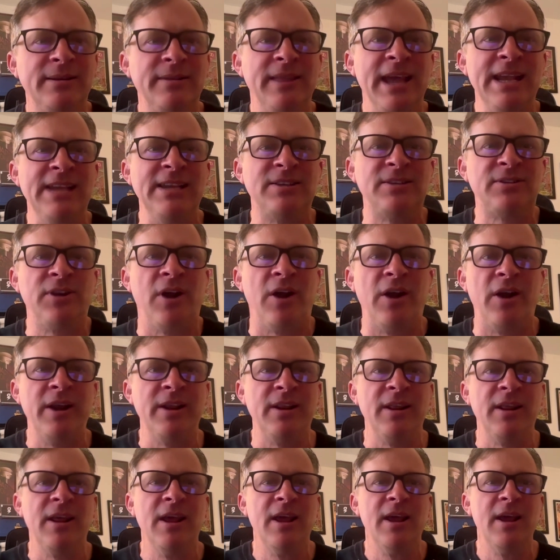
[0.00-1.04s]
They
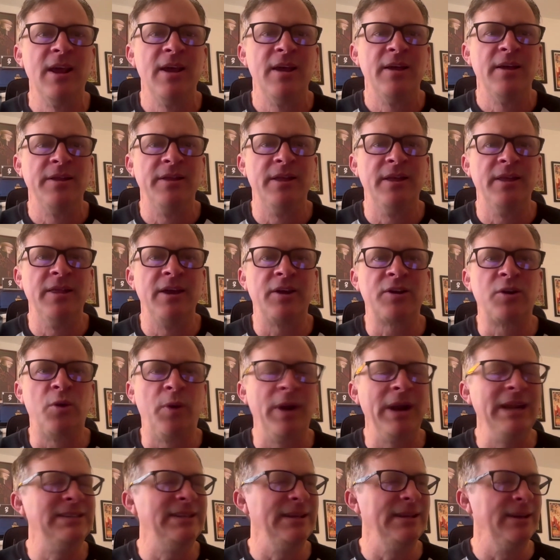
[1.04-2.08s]
started the
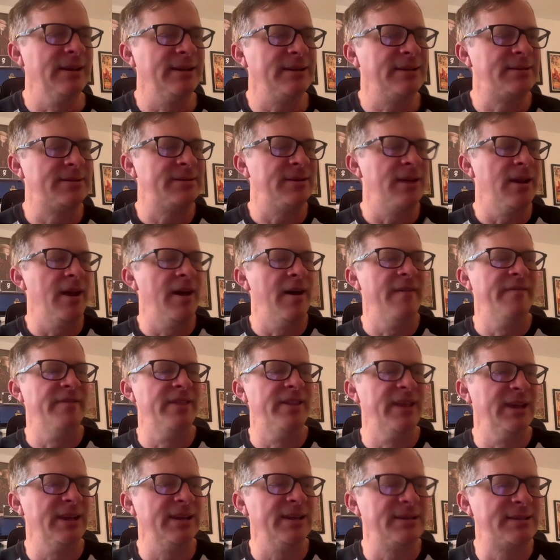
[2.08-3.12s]
craziness of
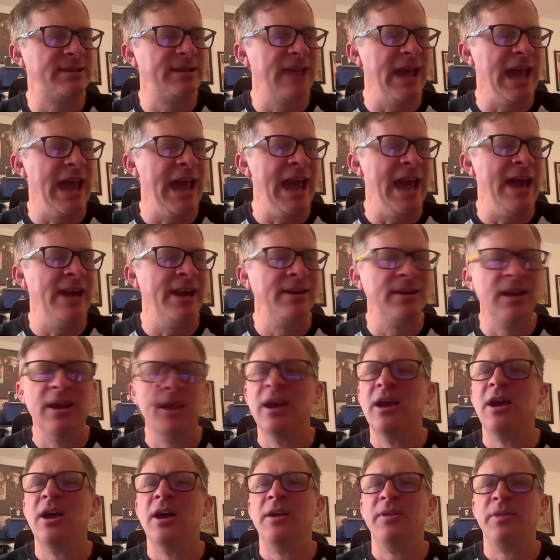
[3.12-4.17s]
this, and
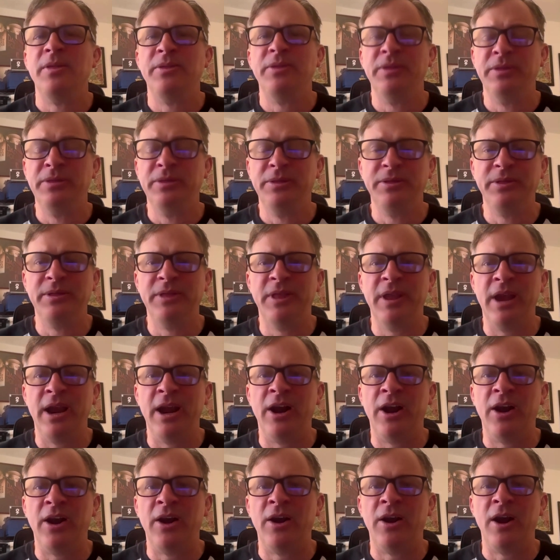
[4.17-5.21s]

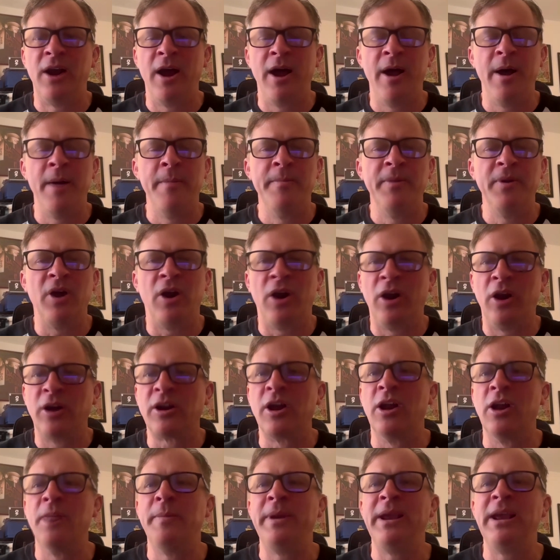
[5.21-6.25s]
there are
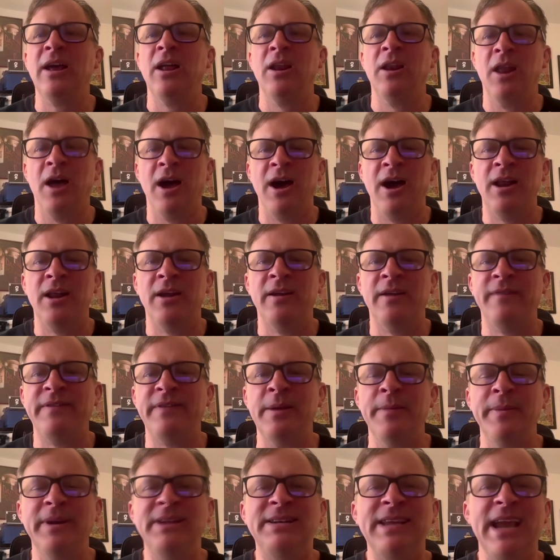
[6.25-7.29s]
going to be a lot of
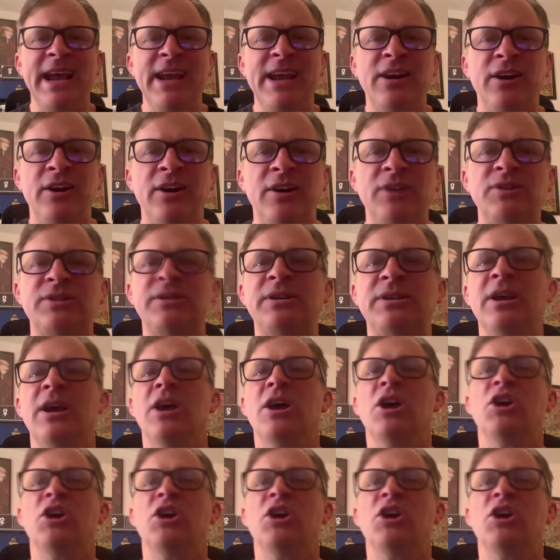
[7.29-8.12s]
imitators.